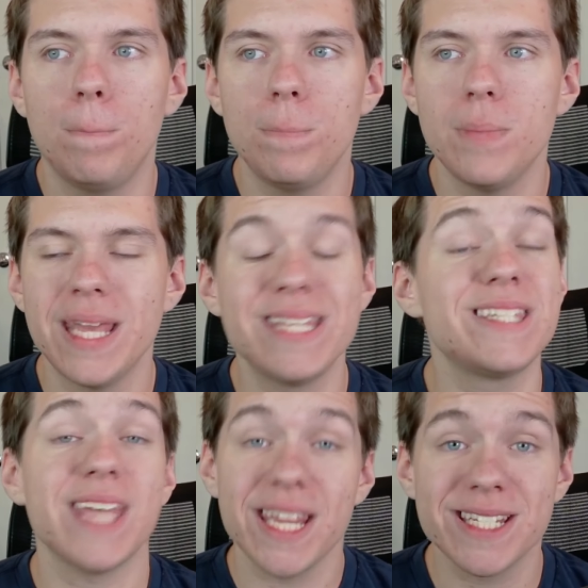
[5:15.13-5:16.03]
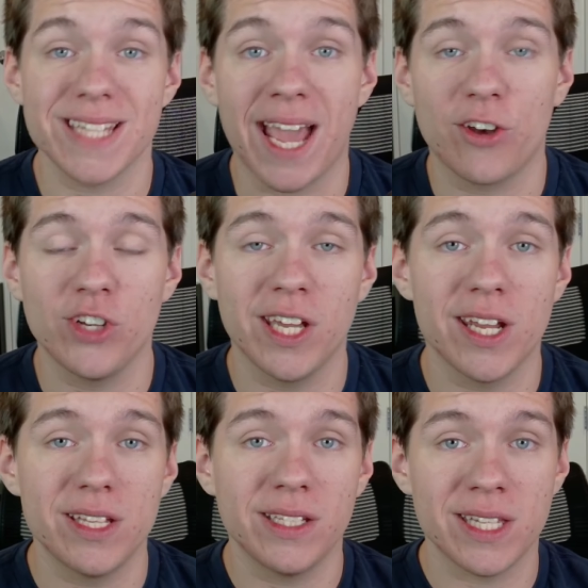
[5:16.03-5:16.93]
insane to actually
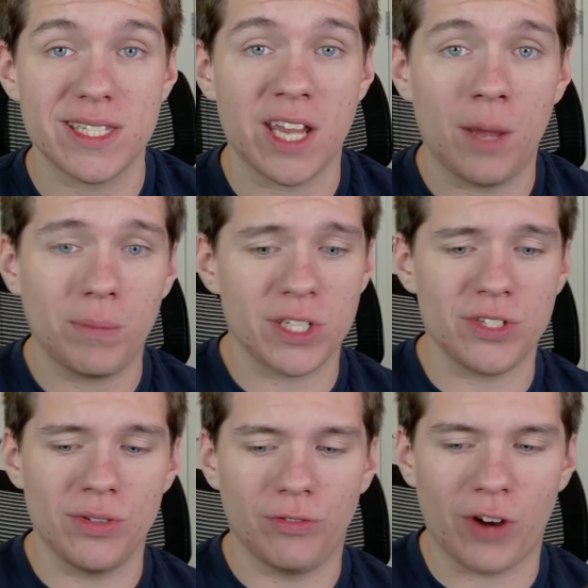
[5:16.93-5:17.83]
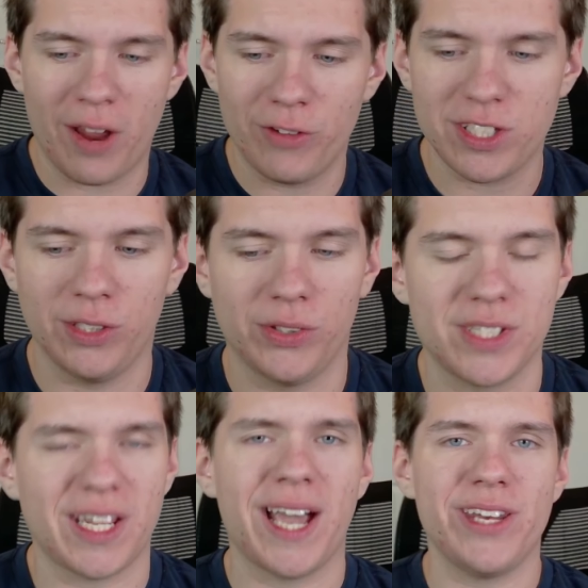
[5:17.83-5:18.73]
get set up, because for every single
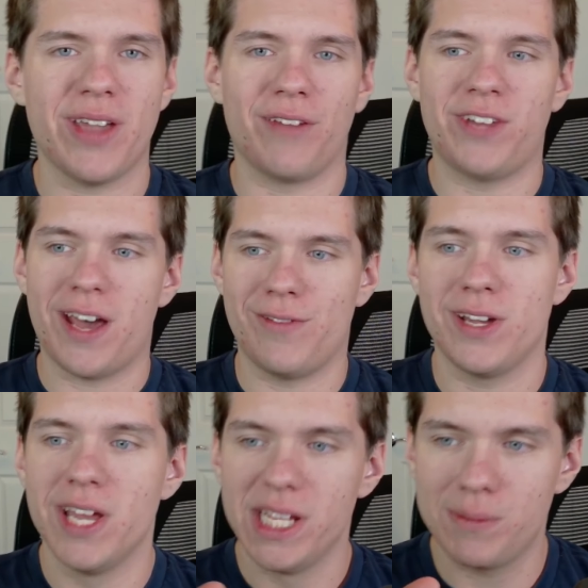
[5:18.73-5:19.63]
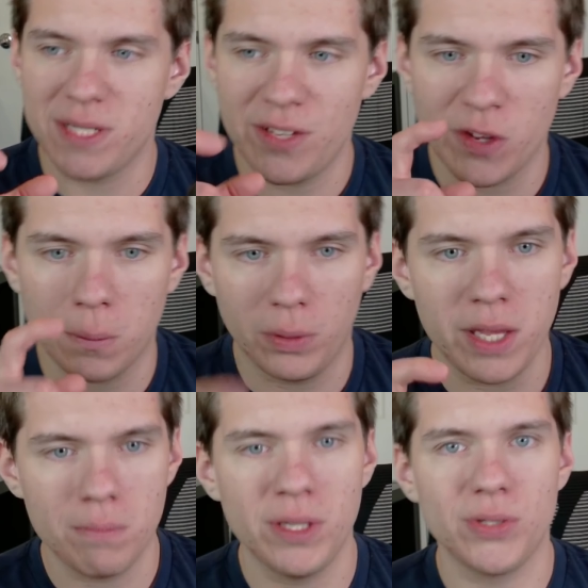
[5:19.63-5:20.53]
design you have to have a specific
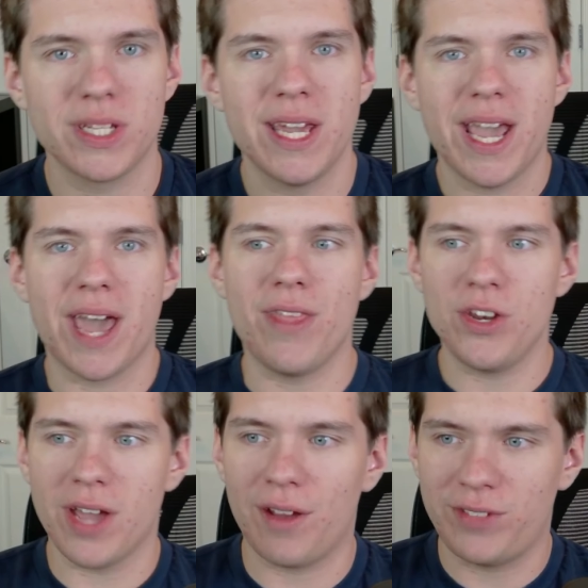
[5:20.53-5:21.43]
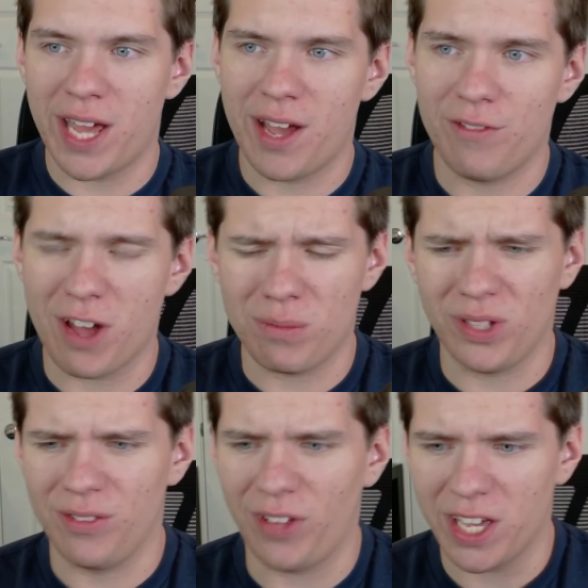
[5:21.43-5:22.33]
plate built, and then you have to have, I
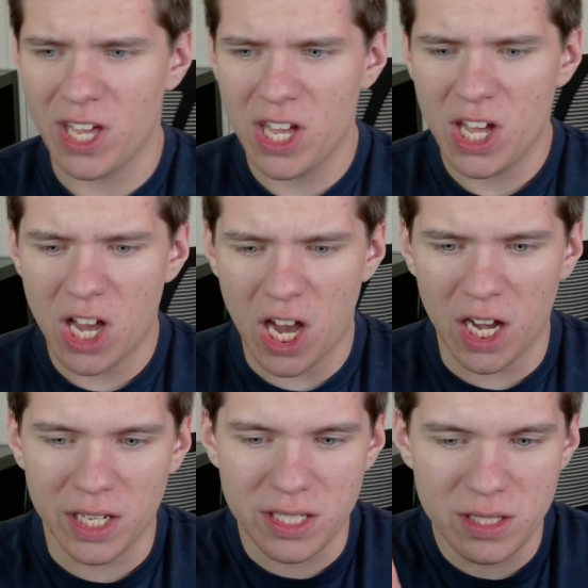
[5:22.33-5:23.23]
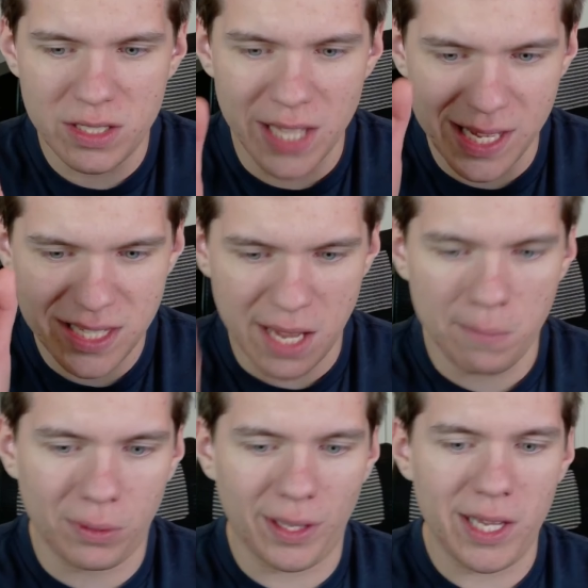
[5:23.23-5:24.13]
believe, like that same
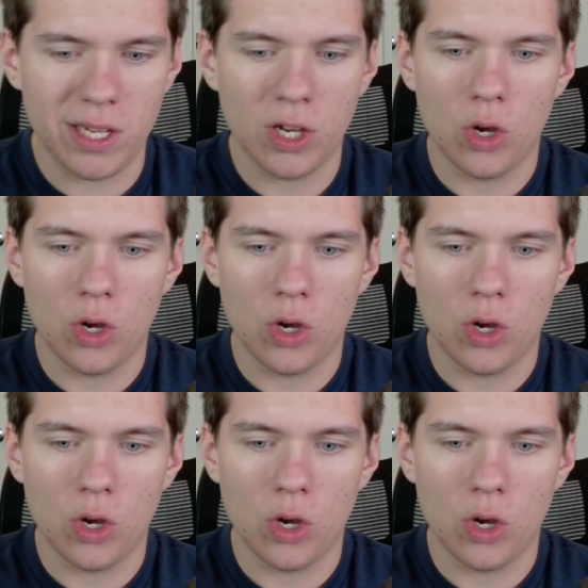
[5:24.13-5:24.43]
plate